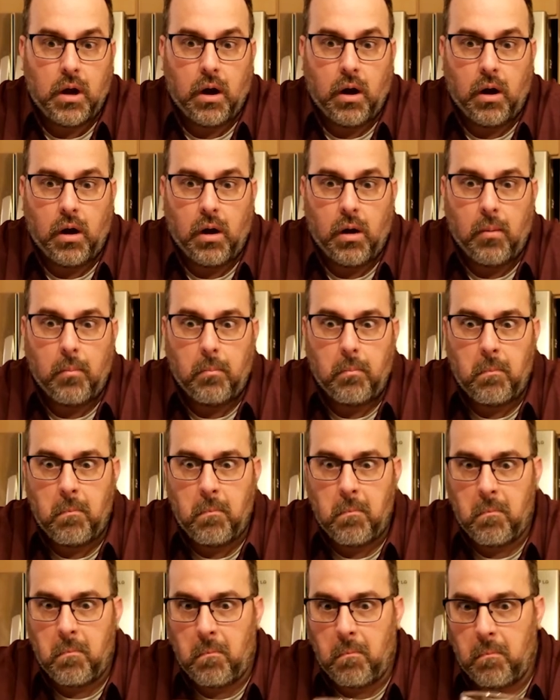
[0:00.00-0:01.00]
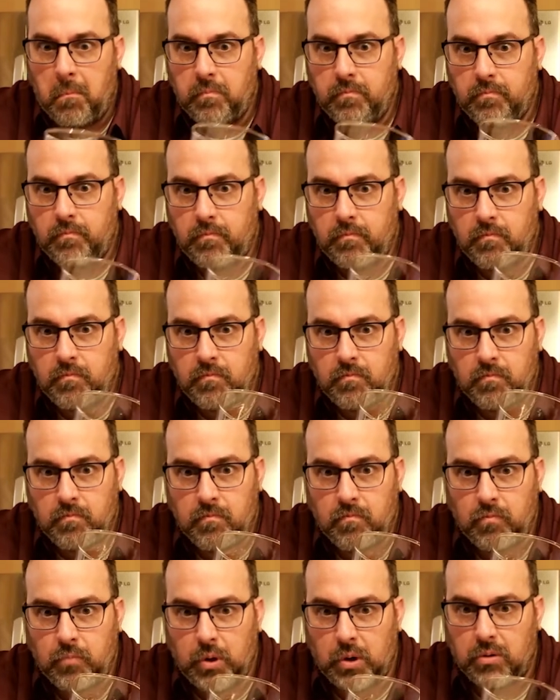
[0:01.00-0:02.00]

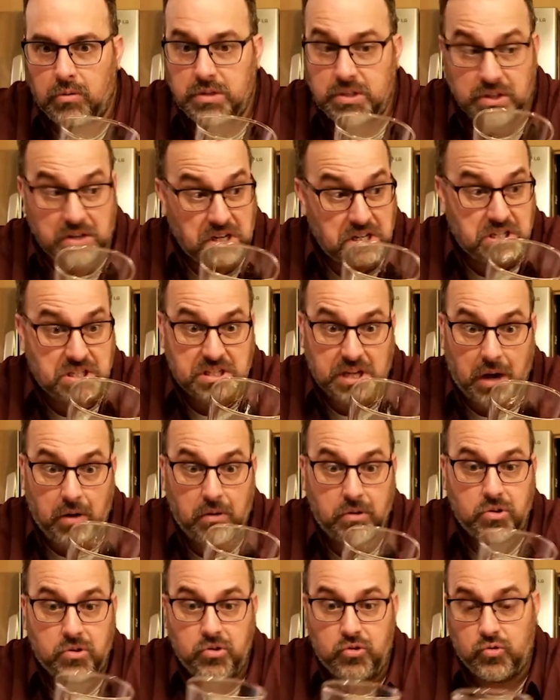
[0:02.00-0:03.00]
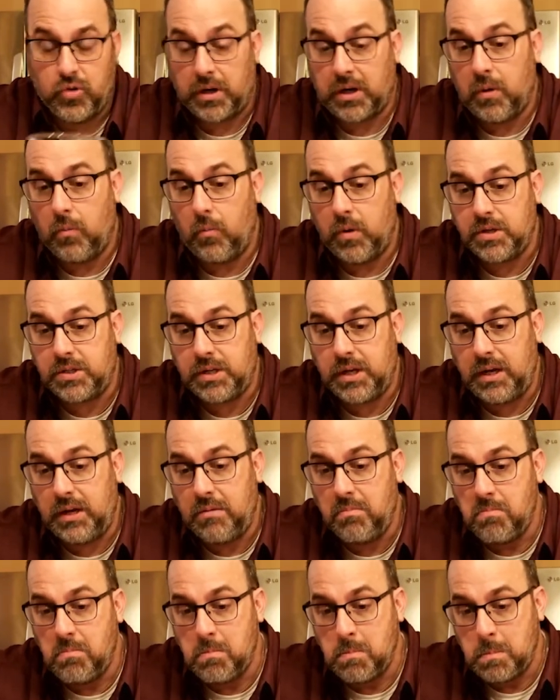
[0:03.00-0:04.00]
You know, it's a nice, solid drinking
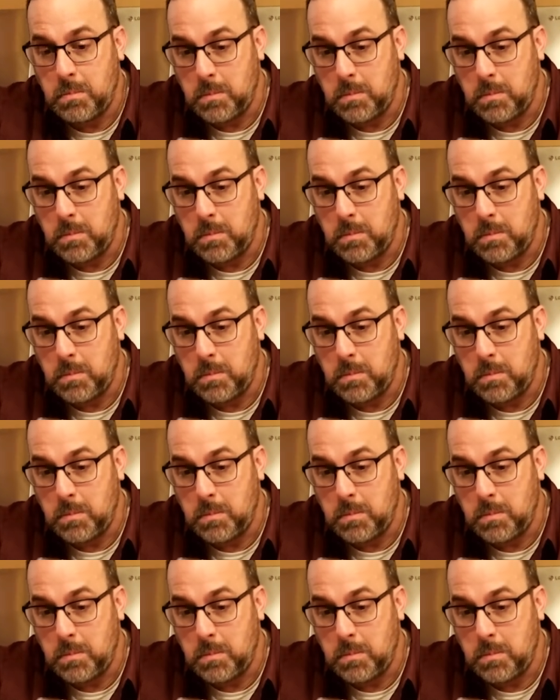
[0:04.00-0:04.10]
whiskey.